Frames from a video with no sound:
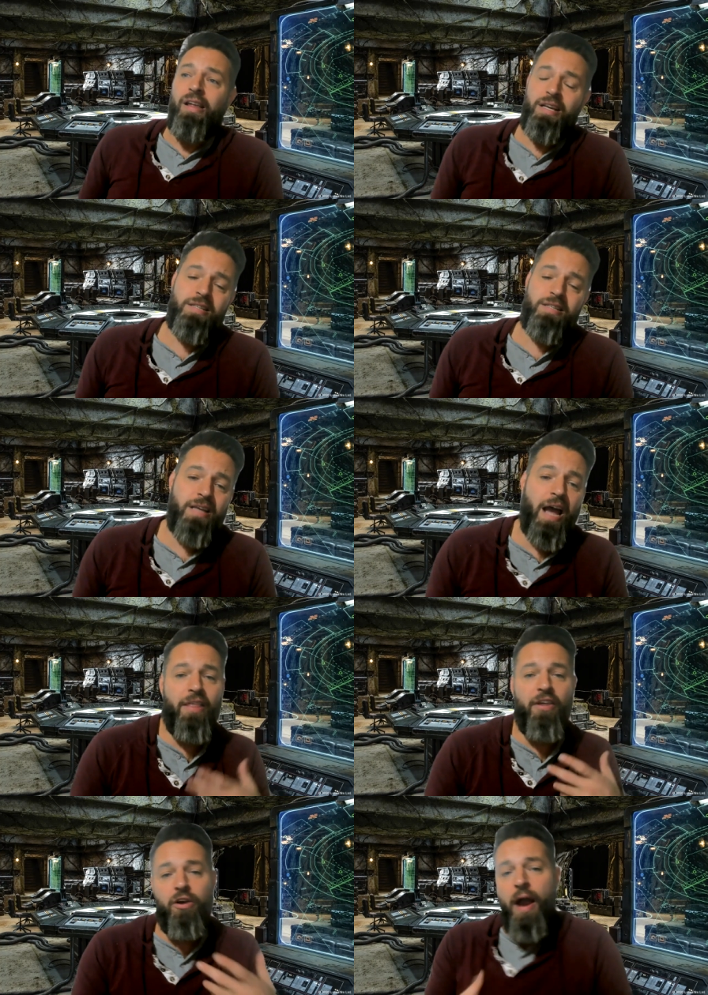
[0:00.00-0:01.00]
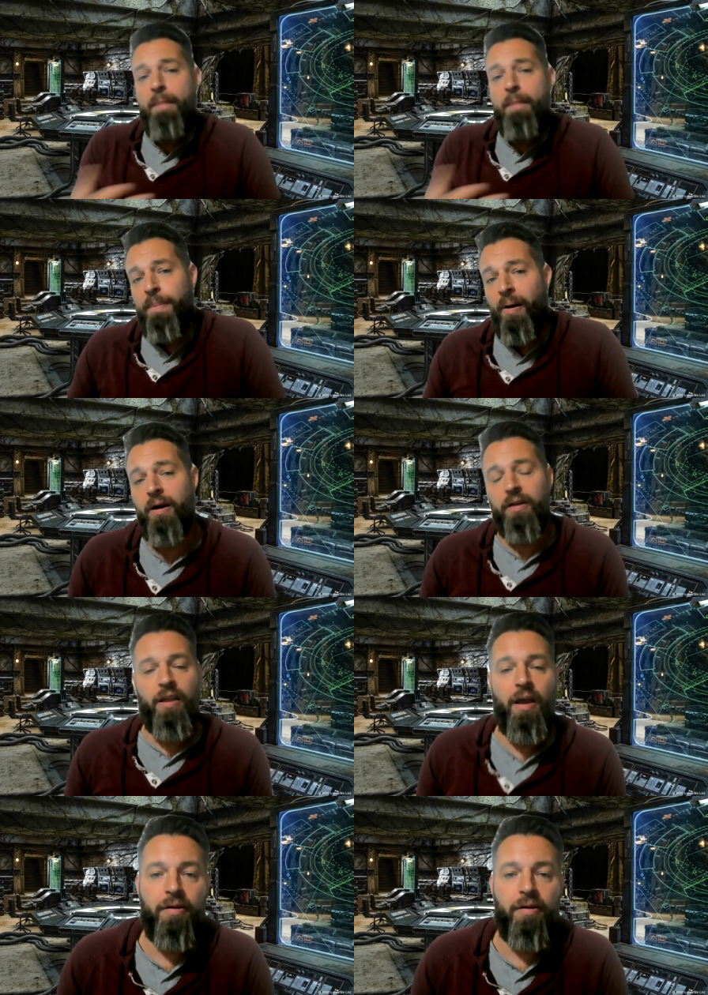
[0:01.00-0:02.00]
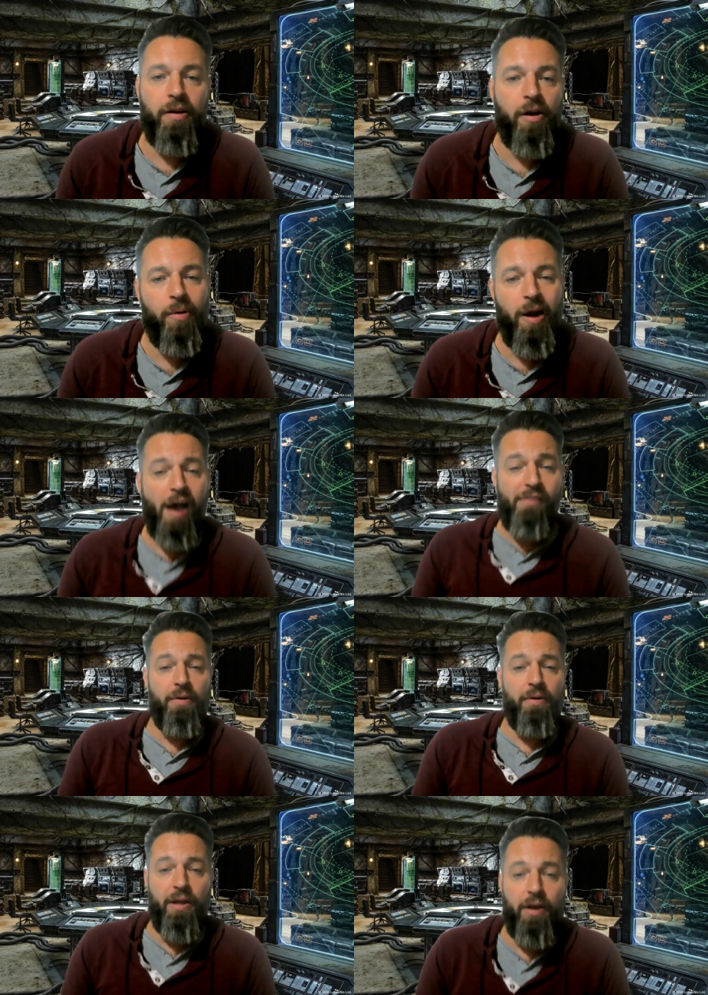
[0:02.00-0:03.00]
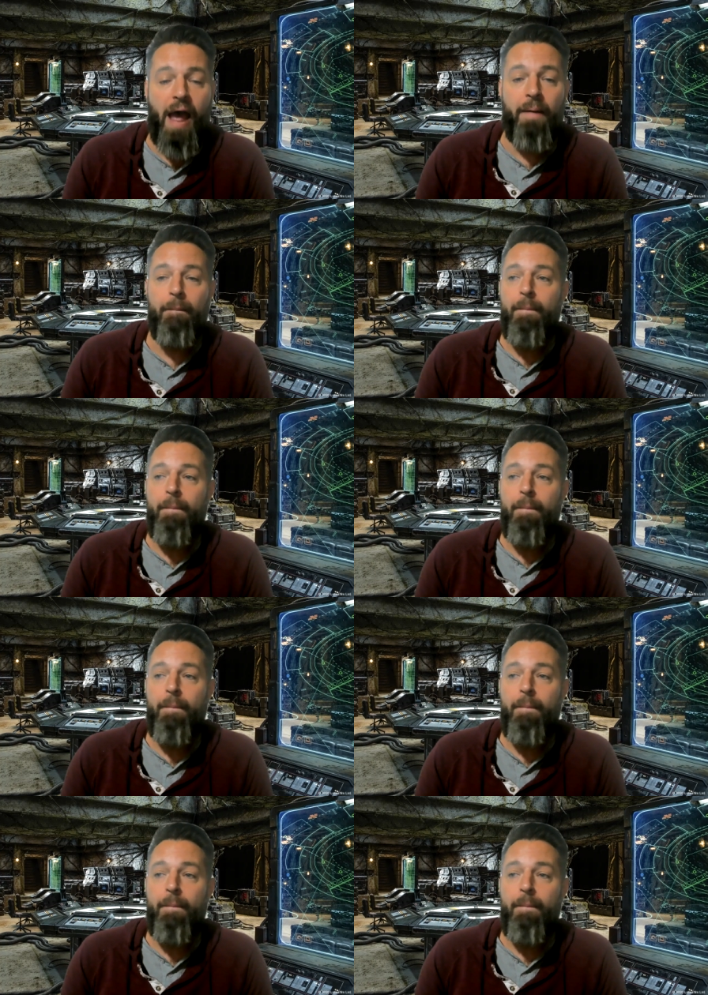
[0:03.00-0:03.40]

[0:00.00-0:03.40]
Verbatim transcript: this is kind of the crap part that, uh, you know, we're not very good at